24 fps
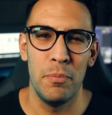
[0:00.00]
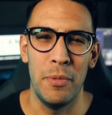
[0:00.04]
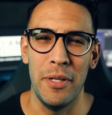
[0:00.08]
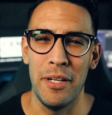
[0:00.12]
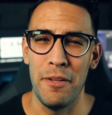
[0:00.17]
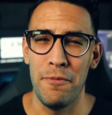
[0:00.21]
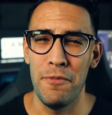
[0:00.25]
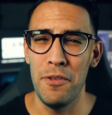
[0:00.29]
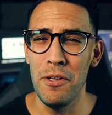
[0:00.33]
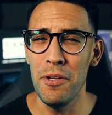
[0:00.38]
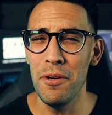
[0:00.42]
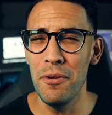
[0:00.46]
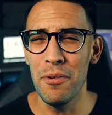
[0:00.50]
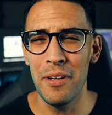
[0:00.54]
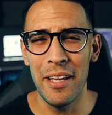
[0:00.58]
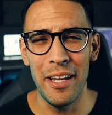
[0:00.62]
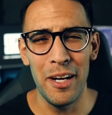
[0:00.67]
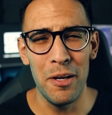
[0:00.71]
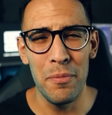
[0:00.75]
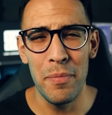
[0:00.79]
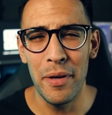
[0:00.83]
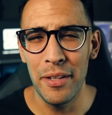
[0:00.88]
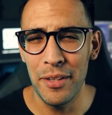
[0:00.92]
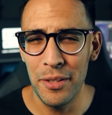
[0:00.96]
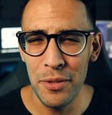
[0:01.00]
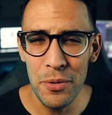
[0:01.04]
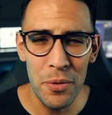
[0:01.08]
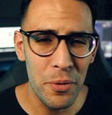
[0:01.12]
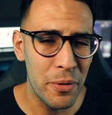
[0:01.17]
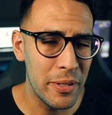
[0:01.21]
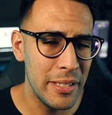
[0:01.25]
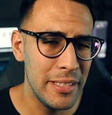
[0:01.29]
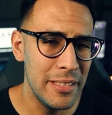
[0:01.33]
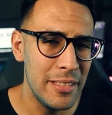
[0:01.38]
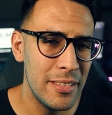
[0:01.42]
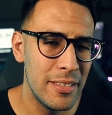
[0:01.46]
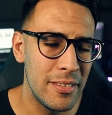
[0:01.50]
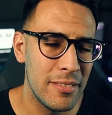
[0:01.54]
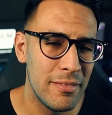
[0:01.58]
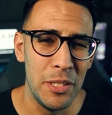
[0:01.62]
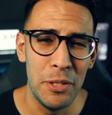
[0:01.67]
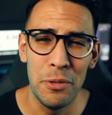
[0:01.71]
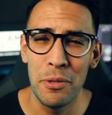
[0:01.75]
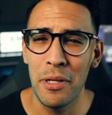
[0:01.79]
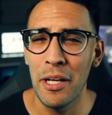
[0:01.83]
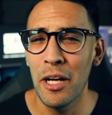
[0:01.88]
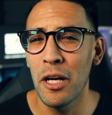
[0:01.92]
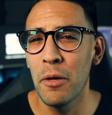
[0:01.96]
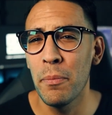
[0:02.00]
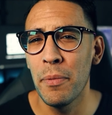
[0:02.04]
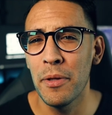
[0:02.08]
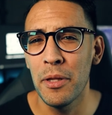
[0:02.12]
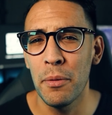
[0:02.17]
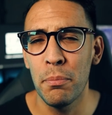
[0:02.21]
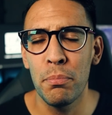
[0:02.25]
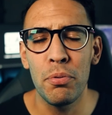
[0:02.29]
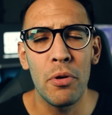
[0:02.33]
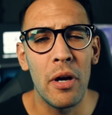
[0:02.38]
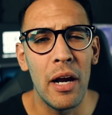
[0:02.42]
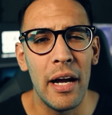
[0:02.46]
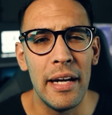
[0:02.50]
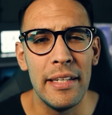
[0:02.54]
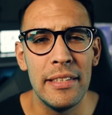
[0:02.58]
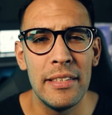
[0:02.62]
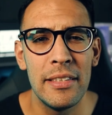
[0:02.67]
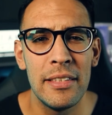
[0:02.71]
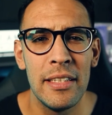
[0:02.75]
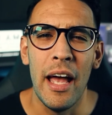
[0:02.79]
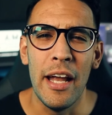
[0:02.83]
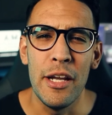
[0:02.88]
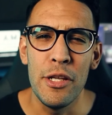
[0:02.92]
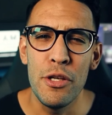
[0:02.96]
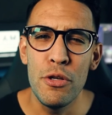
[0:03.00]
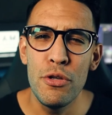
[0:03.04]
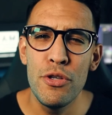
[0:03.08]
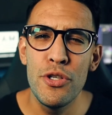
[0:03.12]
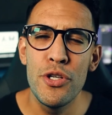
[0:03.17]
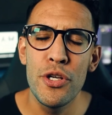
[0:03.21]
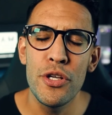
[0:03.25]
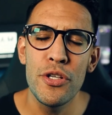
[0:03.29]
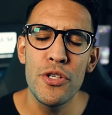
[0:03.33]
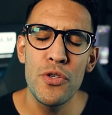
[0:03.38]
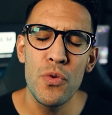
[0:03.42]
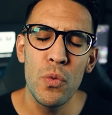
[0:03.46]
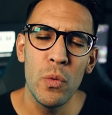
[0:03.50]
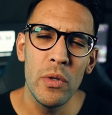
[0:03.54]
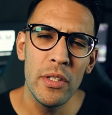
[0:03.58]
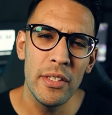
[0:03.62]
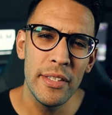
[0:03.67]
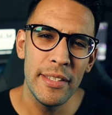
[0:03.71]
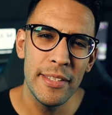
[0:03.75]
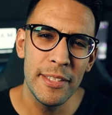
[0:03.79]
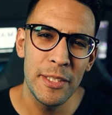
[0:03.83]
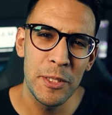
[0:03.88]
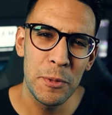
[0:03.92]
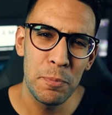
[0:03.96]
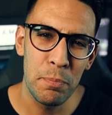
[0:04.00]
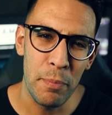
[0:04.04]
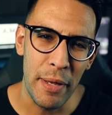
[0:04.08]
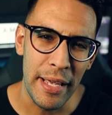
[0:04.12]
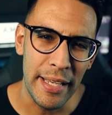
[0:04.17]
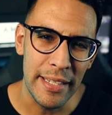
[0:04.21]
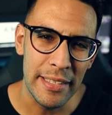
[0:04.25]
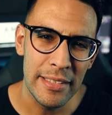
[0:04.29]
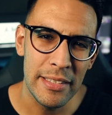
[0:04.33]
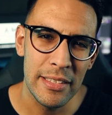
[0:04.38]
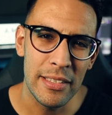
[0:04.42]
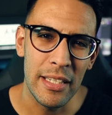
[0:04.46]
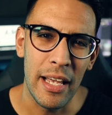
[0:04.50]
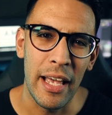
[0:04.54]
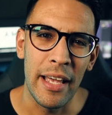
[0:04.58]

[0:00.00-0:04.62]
But if you don't care about the noise, you don't care about the price, and you just want the space,